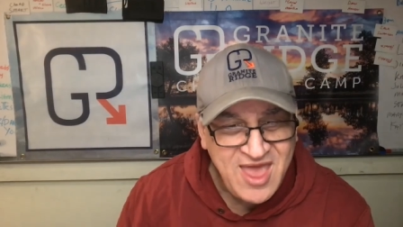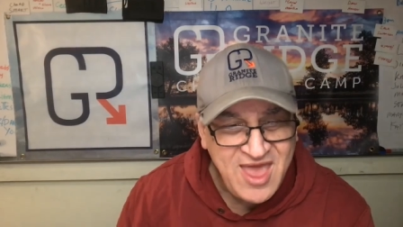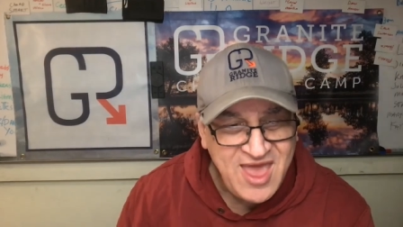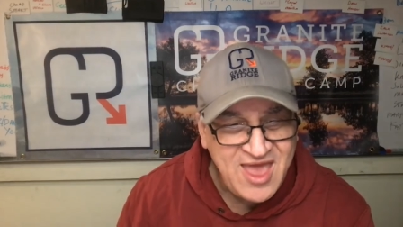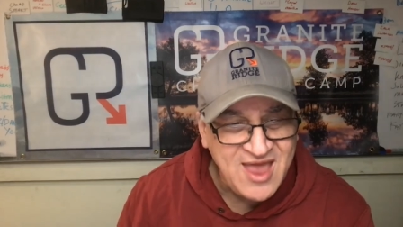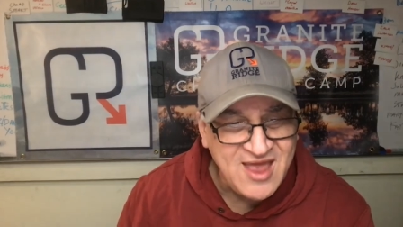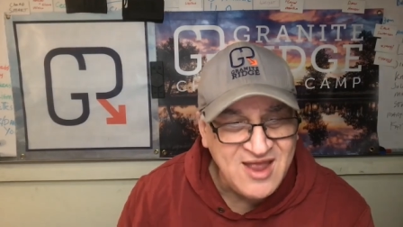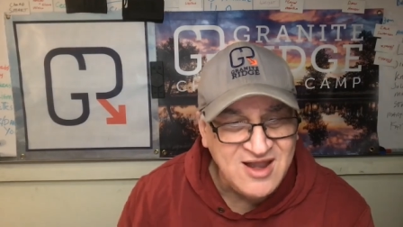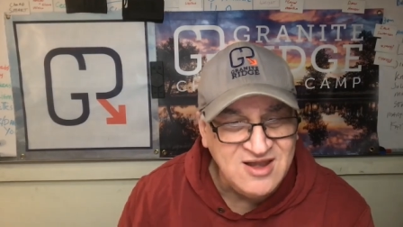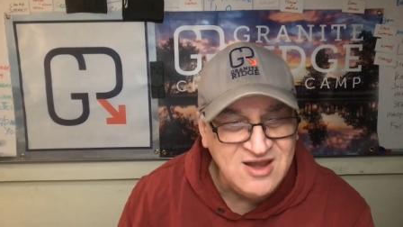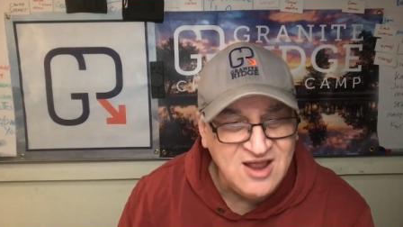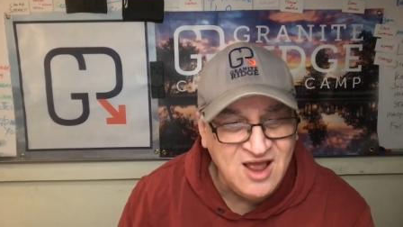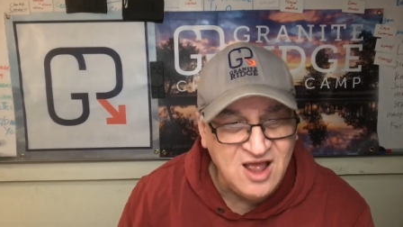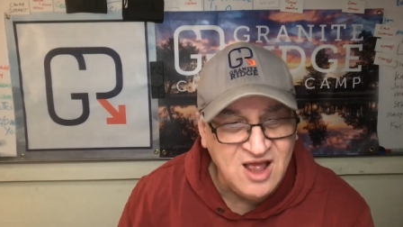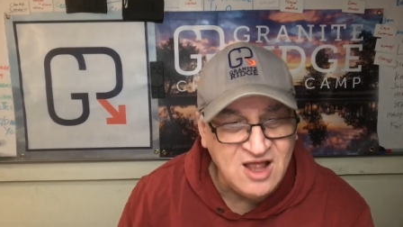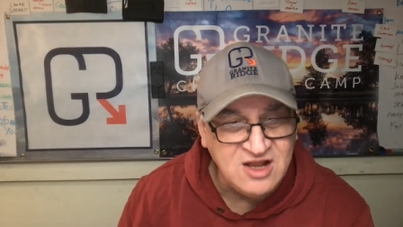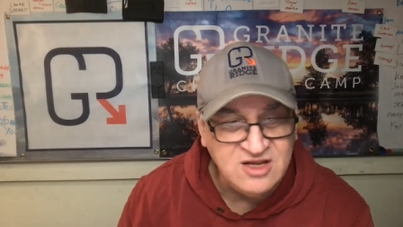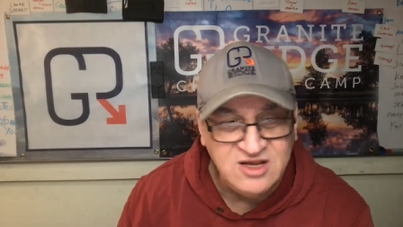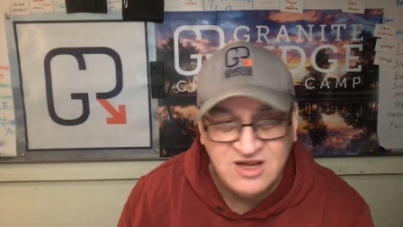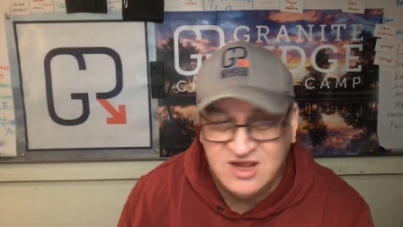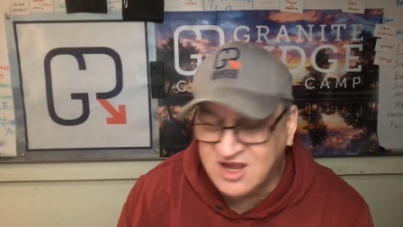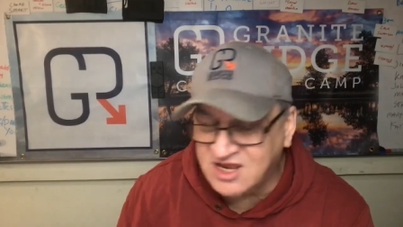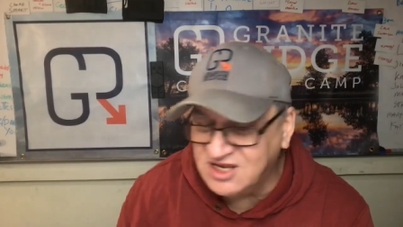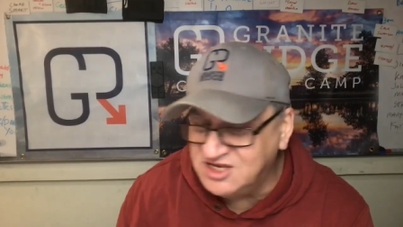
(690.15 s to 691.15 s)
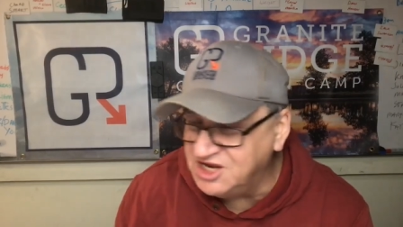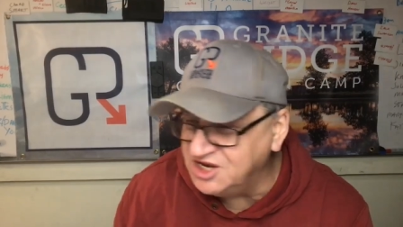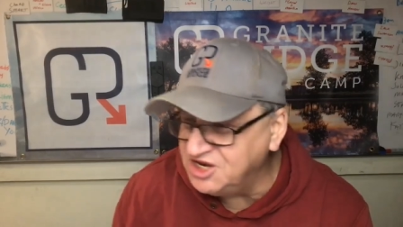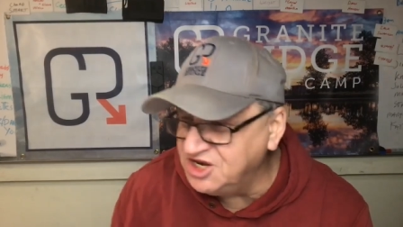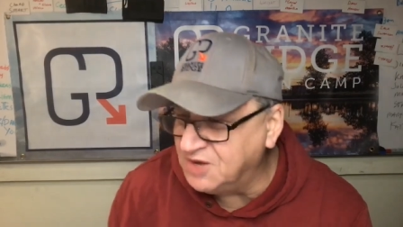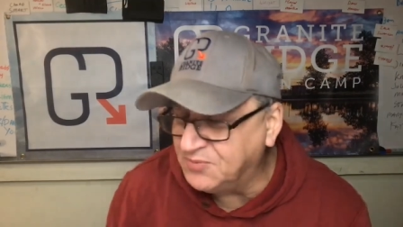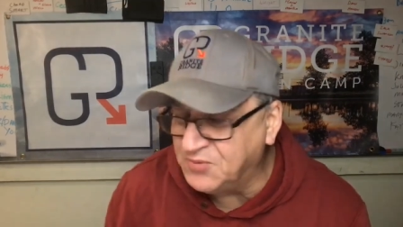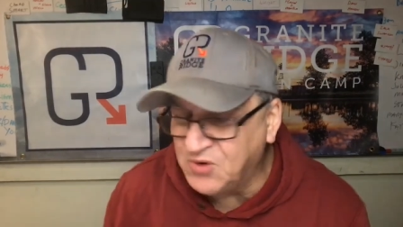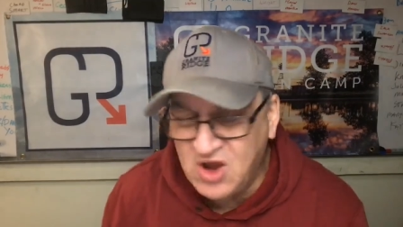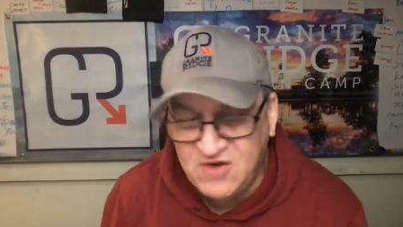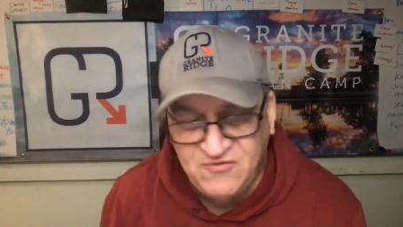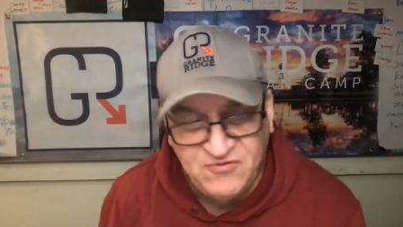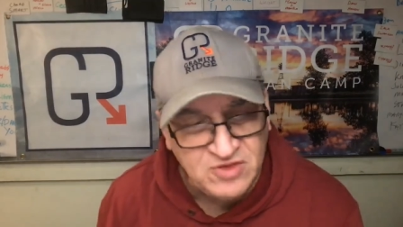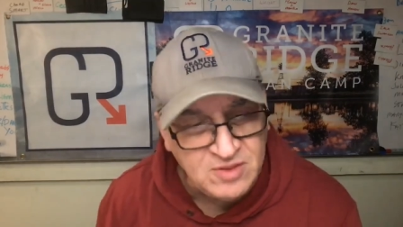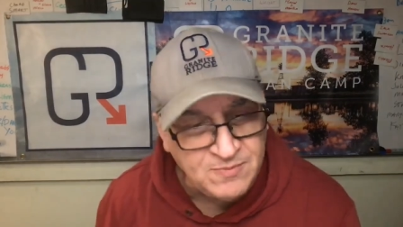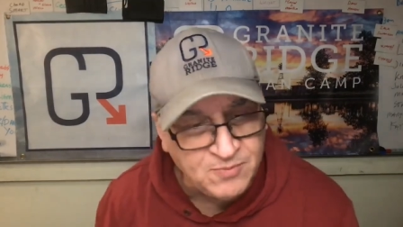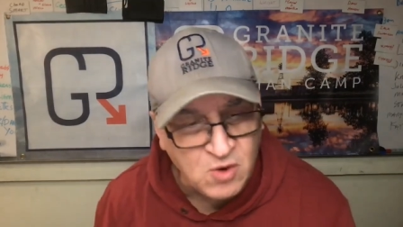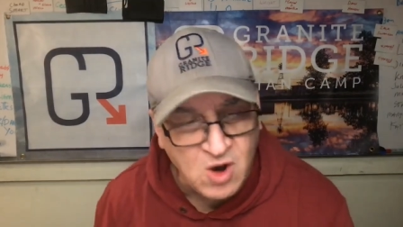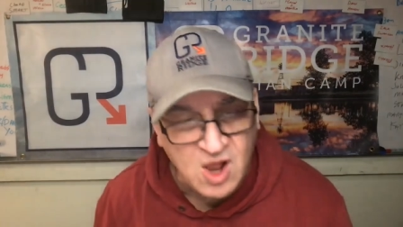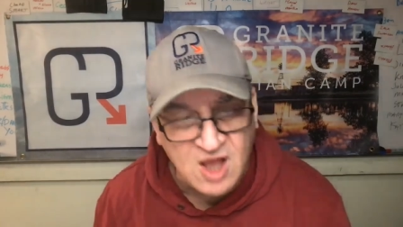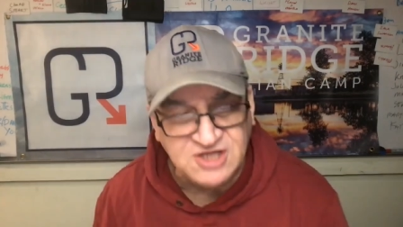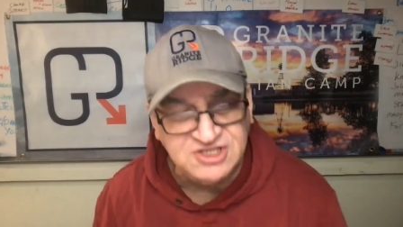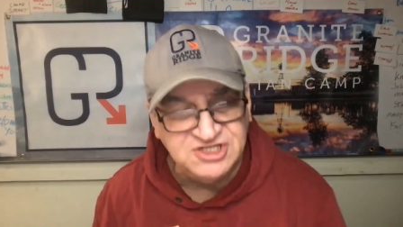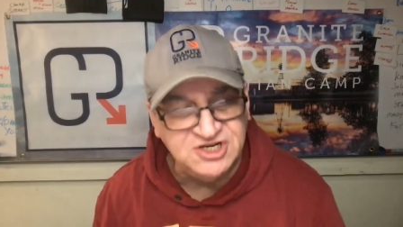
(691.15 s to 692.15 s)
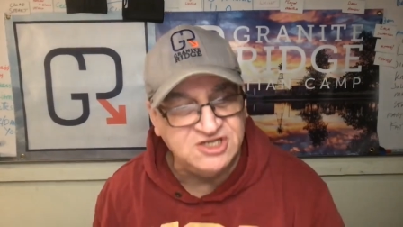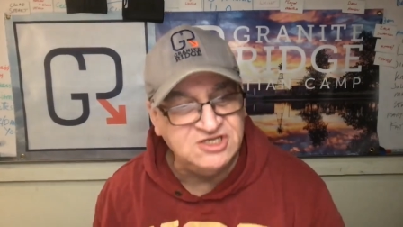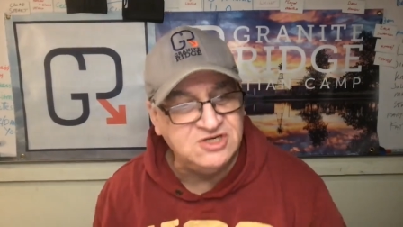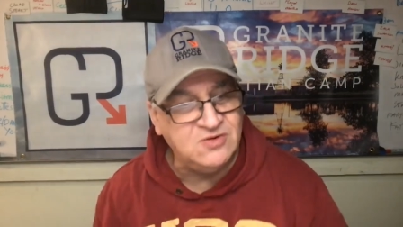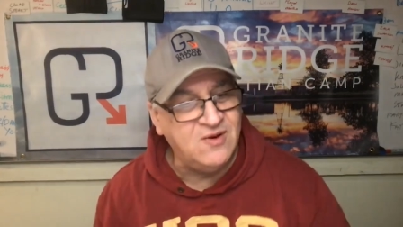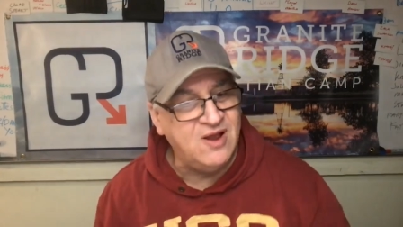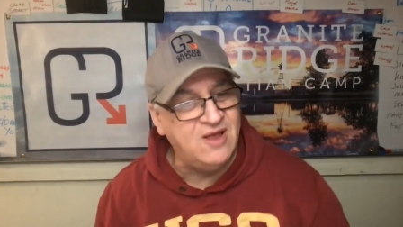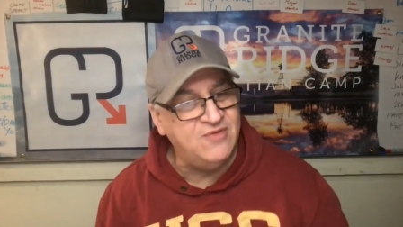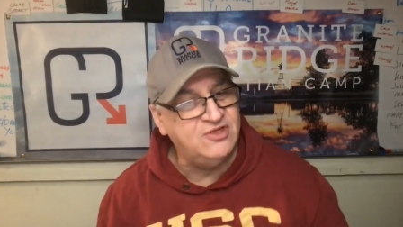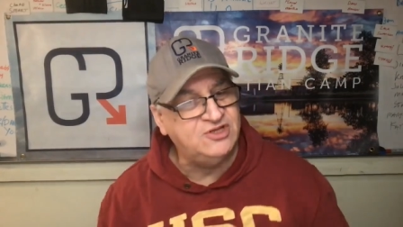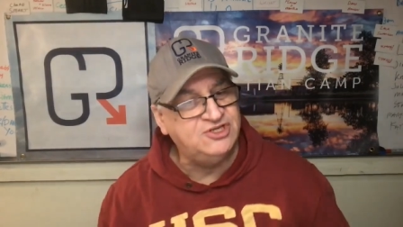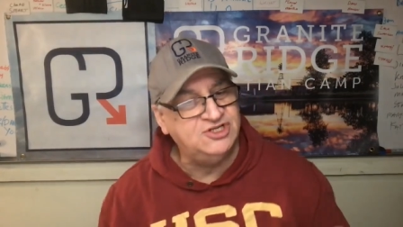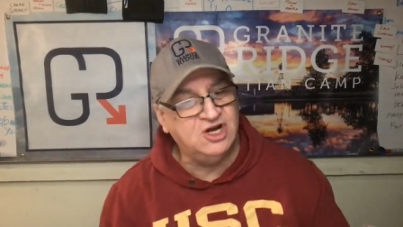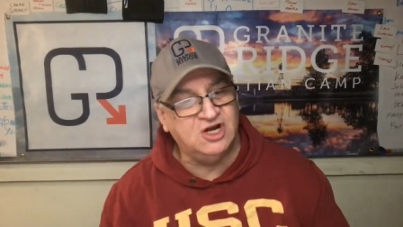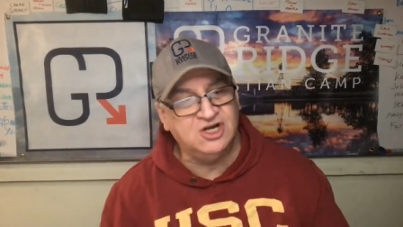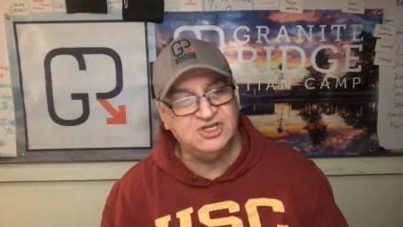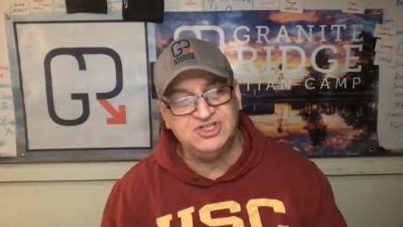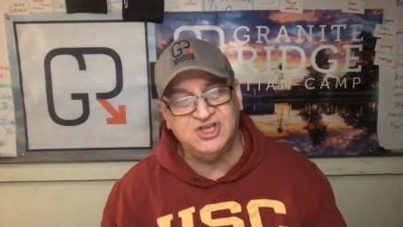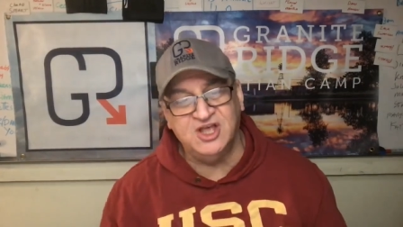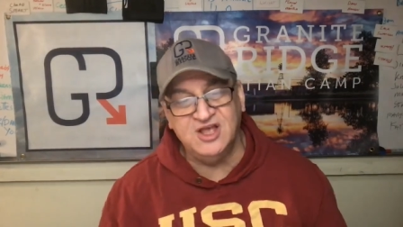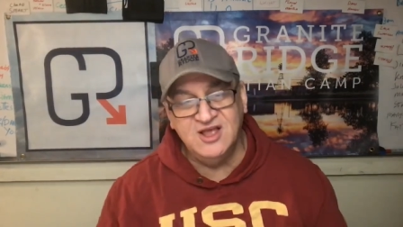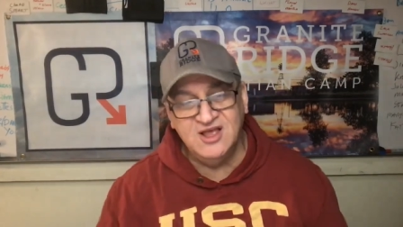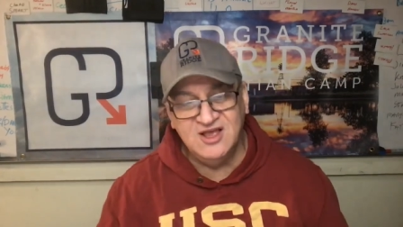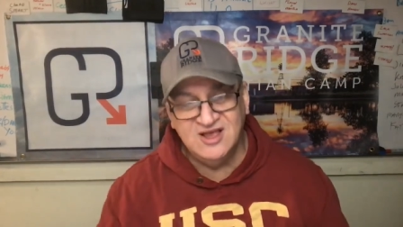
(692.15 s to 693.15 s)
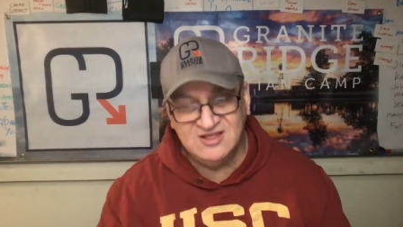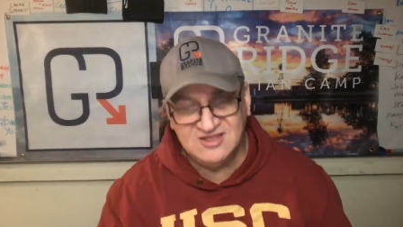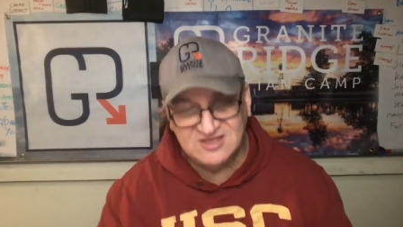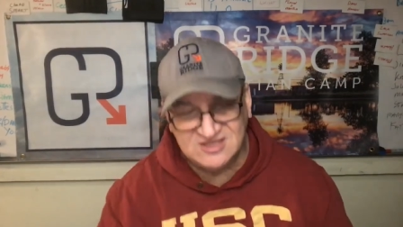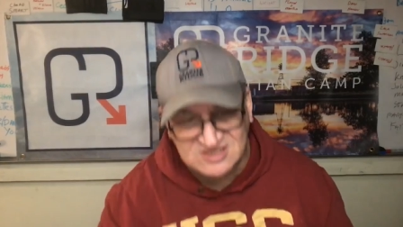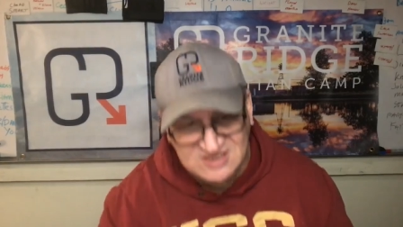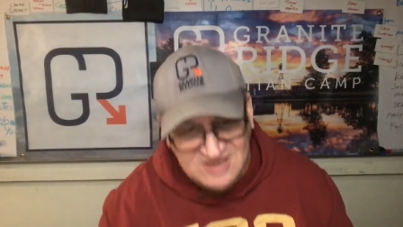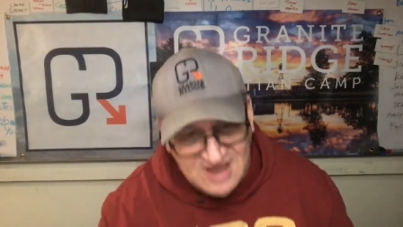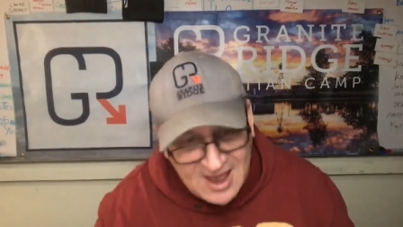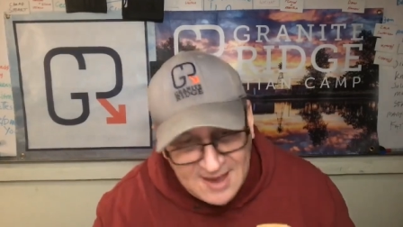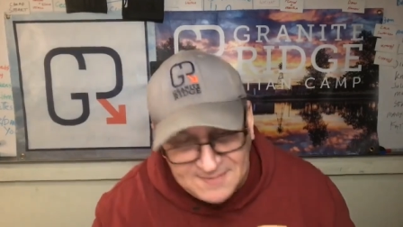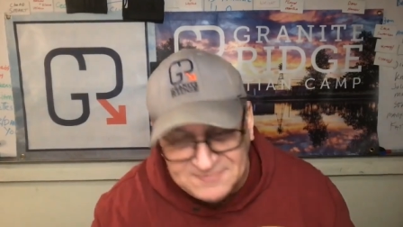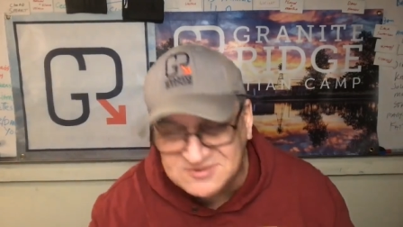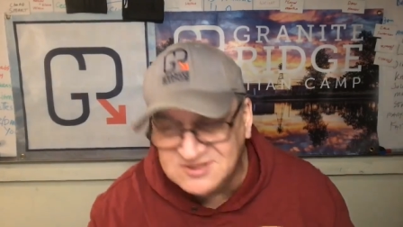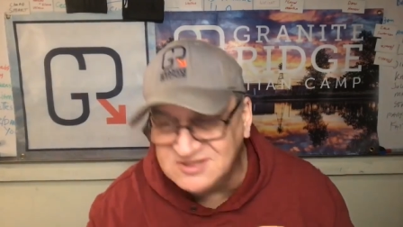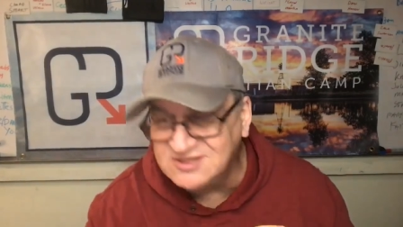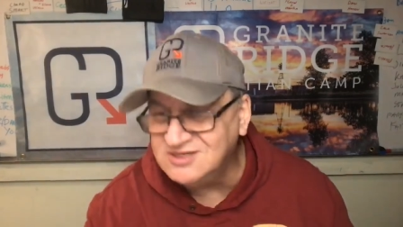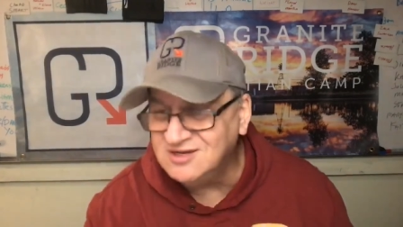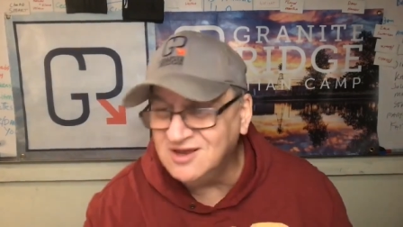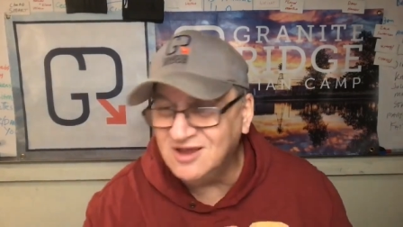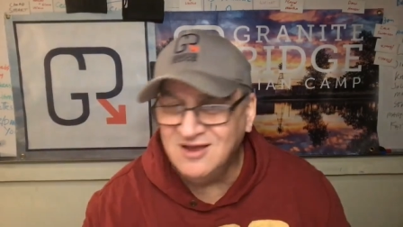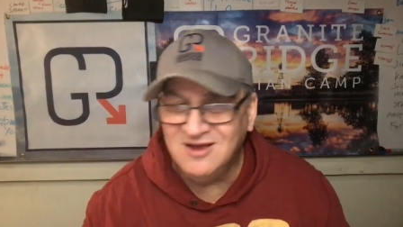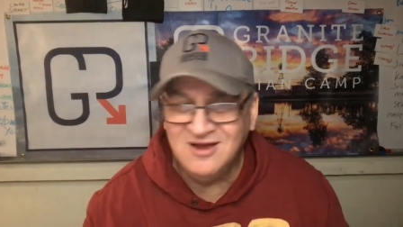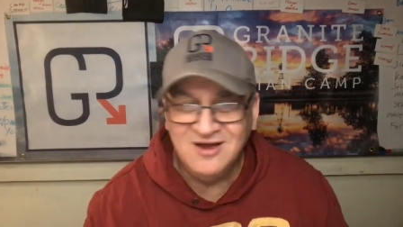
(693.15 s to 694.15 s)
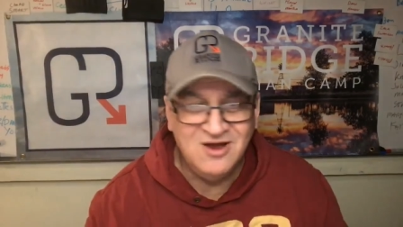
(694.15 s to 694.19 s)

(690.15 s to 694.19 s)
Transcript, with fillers: And uh, continue to pray for the projects around the church the steps,